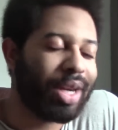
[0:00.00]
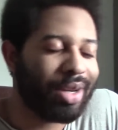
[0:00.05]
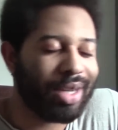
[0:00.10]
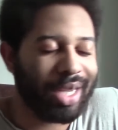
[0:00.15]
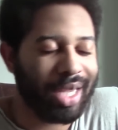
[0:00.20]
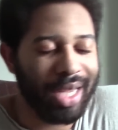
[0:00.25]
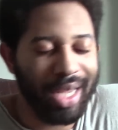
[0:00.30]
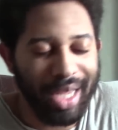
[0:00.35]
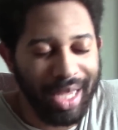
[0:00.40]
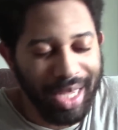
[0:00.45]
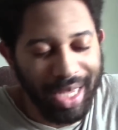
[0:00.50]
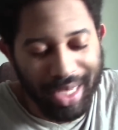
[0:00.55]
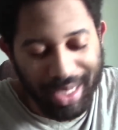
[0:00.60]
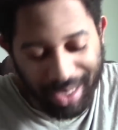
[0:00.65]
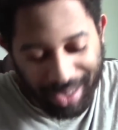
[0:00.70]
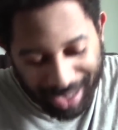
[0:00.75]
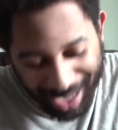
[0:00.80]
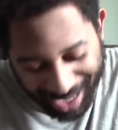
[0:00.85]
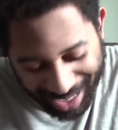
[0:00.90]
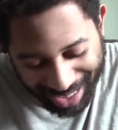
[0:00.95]
Or,
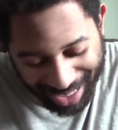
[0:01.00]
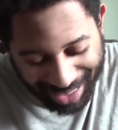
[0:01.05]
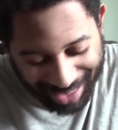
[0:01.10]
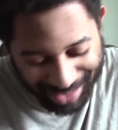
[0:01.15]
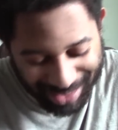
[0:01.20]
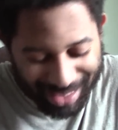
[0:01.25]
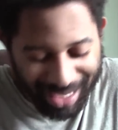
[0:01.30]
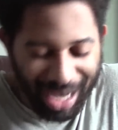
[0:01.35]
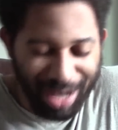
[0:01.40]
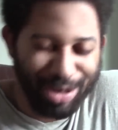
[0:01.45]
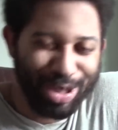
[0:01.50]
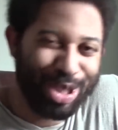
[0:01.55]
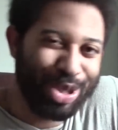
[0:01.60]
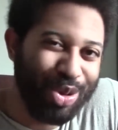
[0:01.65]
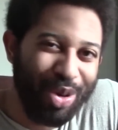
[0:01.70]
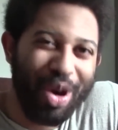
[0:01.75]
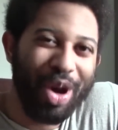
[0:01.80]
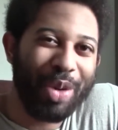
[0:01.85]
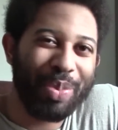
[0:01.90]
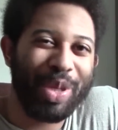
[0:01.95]
you know, that's not how
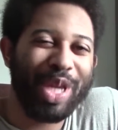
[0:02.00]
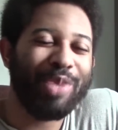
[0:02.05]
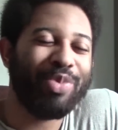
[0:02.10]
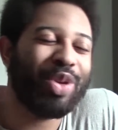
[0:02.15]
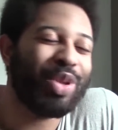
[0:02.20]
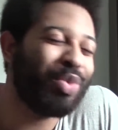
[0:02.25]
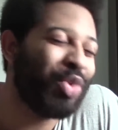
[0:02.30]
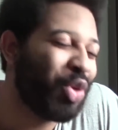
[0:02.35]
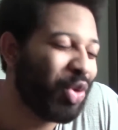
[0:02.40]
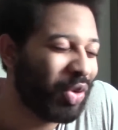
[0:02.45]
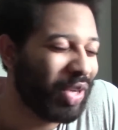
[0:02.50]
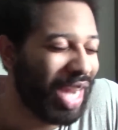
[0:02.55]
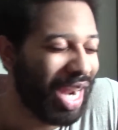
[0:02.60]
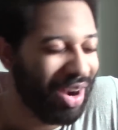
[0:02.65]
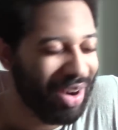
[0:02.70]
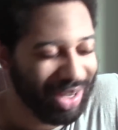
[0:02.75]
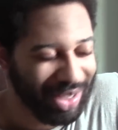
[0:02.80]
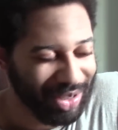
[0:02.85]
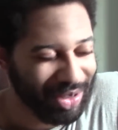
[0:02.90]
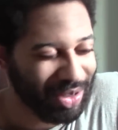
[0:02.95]
strong people, moral
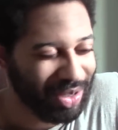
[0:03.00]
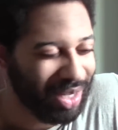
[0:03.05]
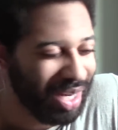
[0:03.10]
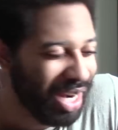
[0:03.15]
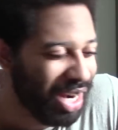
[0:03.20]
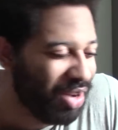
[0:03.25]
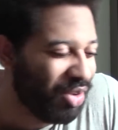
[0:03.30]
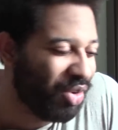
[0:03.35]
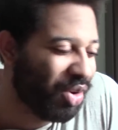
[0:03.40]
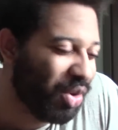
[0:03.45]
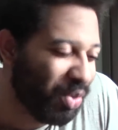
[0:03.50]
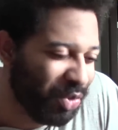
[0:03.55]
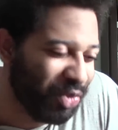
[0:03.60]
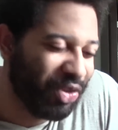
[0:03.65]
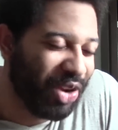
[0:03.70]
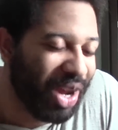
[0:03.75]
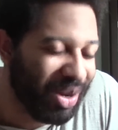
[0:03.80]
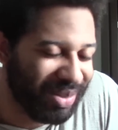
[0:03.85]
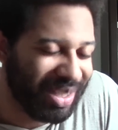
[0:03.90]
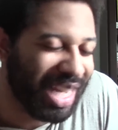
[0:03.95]
character, or a
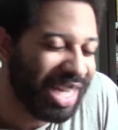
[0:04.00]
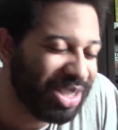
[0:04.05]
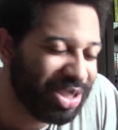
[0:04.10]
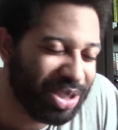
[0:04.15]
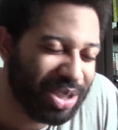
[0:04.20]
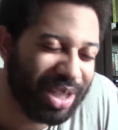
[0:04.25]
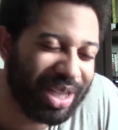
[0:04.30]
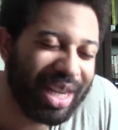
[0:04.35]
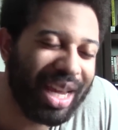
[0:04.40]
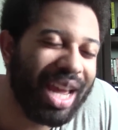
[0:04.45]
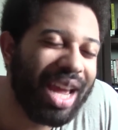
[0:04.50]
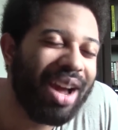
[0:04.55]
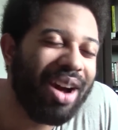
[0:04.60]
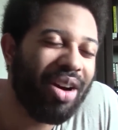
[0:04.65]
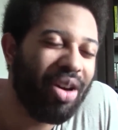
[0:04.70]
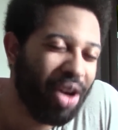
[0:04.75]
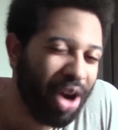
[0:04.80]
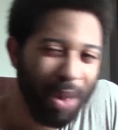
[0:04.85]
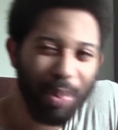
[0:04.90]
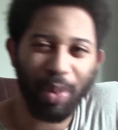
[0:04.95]
foundation
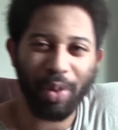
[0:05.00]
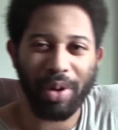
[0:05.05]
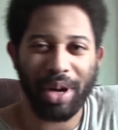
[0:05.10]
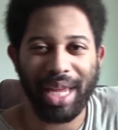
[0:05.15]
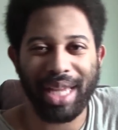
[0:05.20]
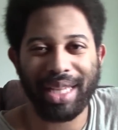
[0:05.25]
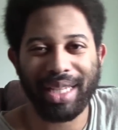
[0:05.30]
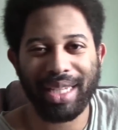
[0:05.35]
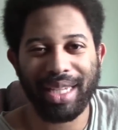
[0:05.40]
operate.